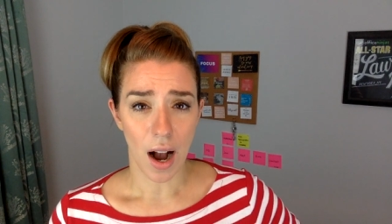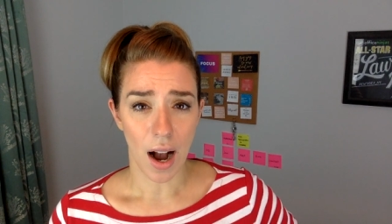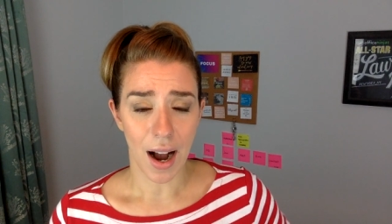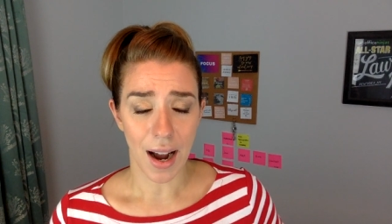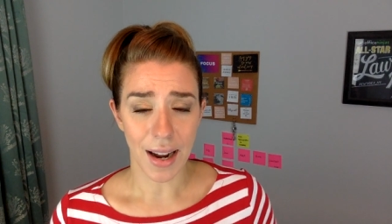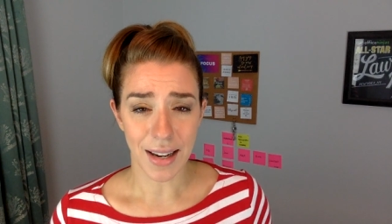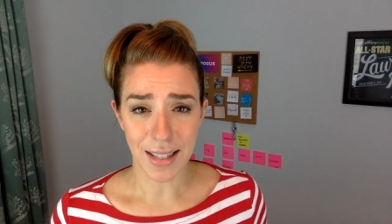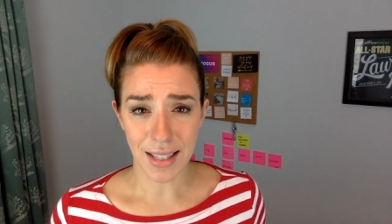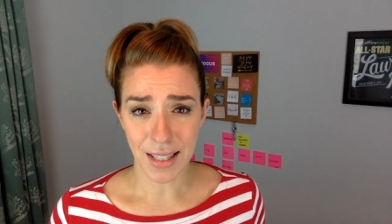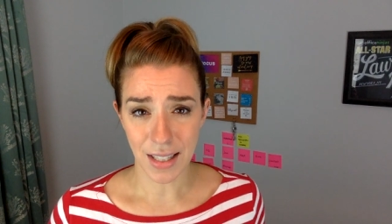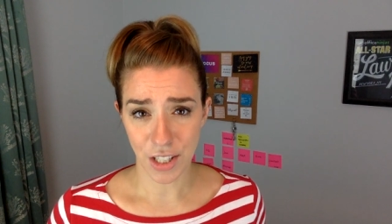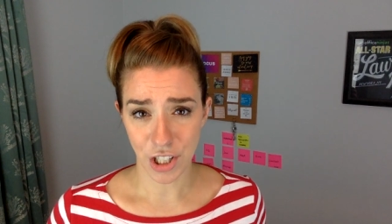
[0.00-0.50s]

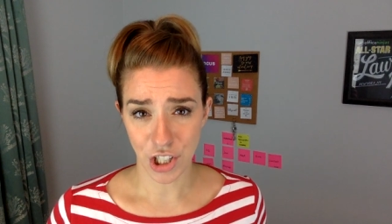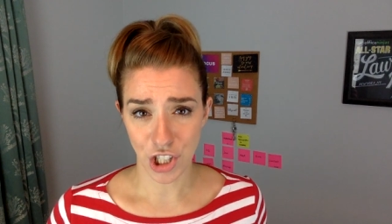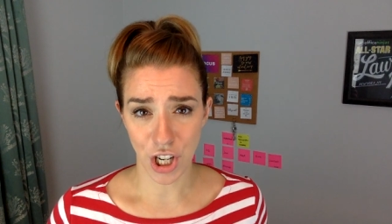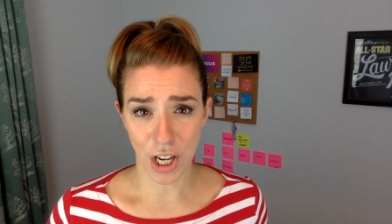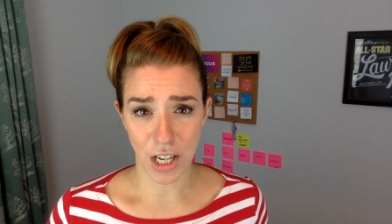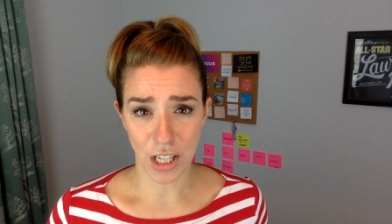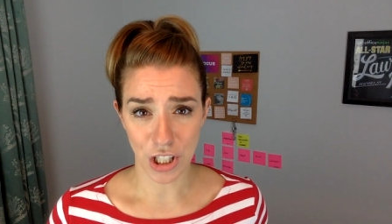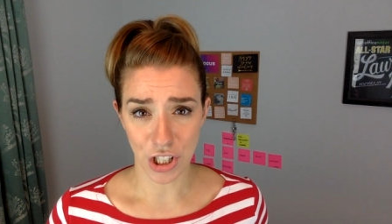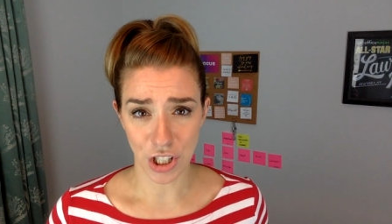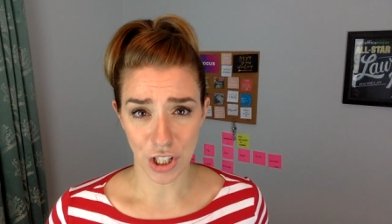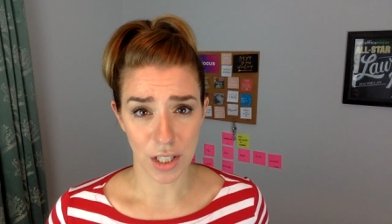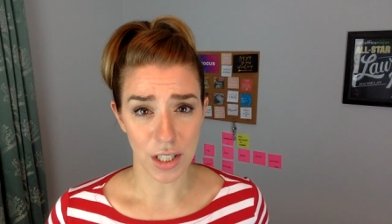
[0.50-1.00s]
I need to
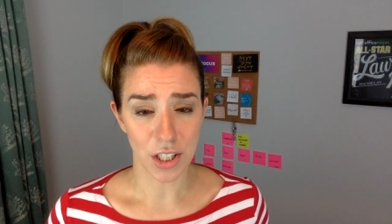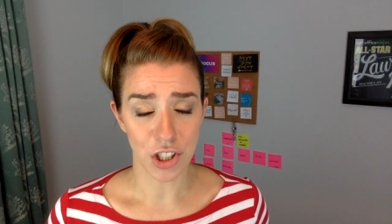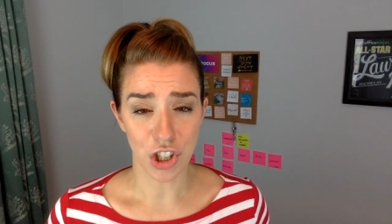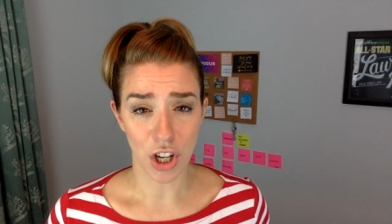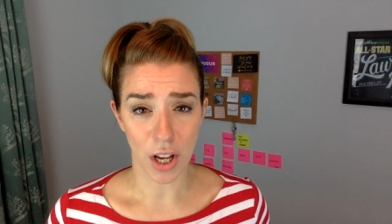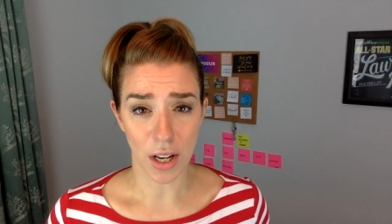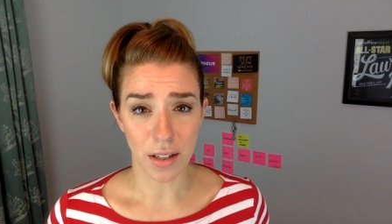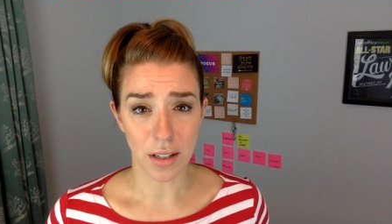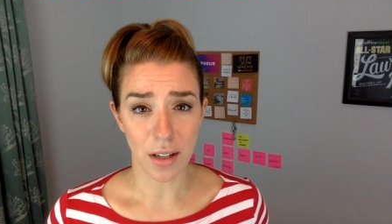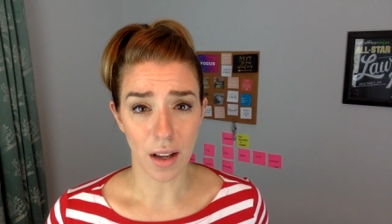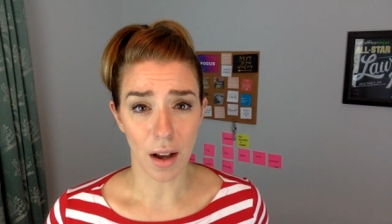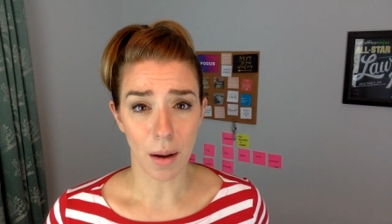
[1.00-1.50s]
change the
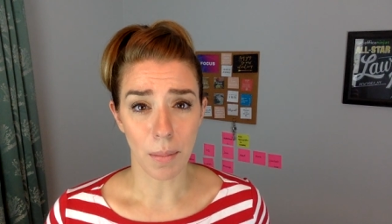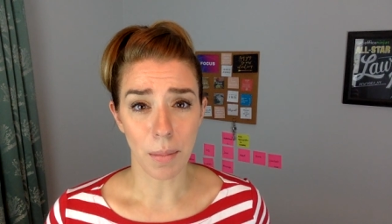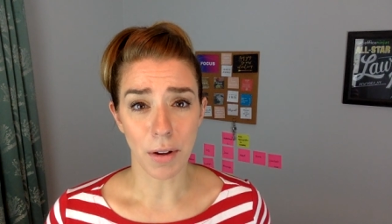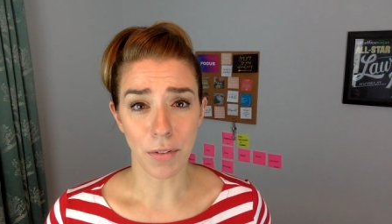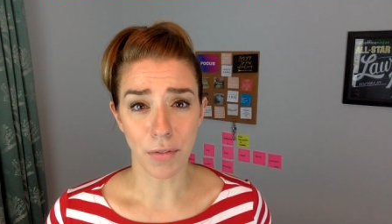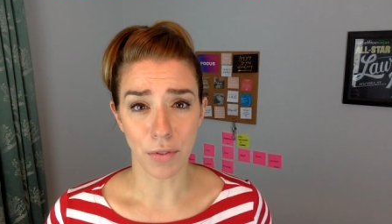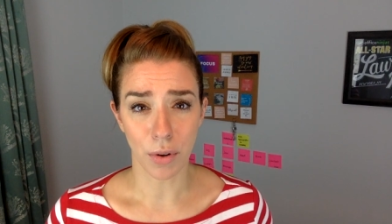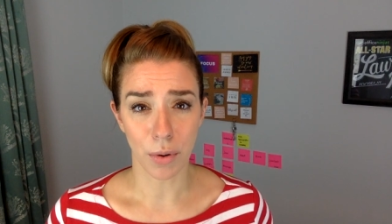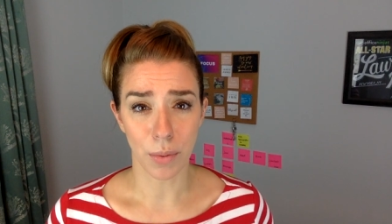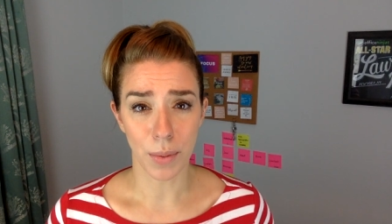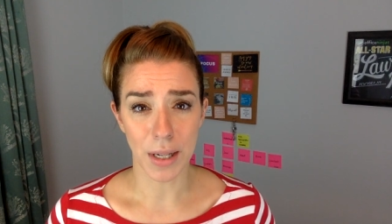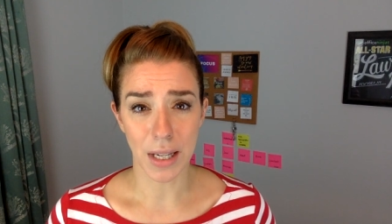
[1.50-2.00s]
agenda
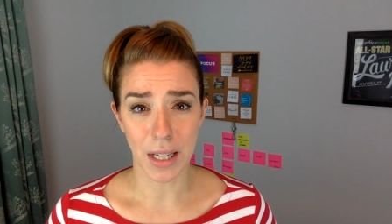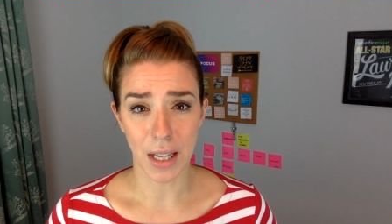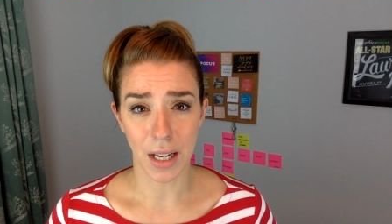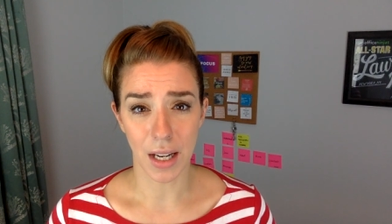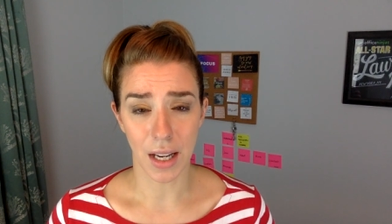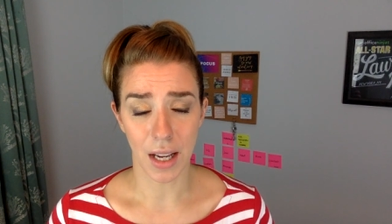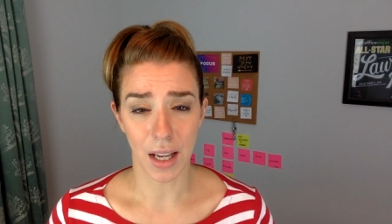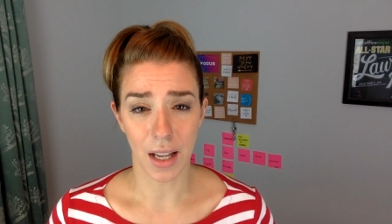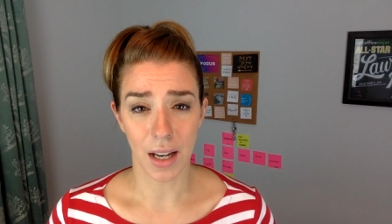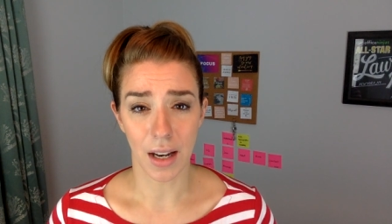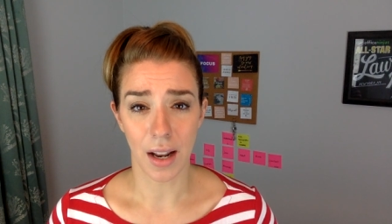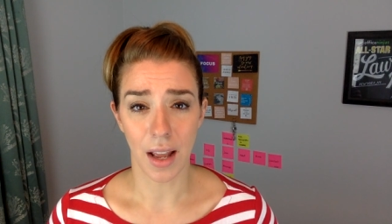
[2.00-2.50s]
before we get
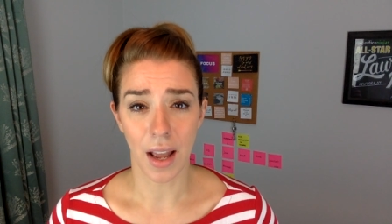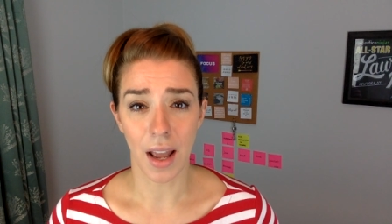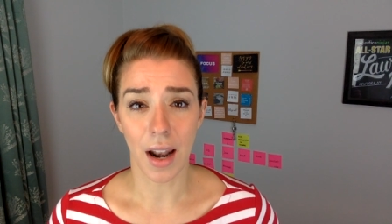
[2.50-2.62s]
in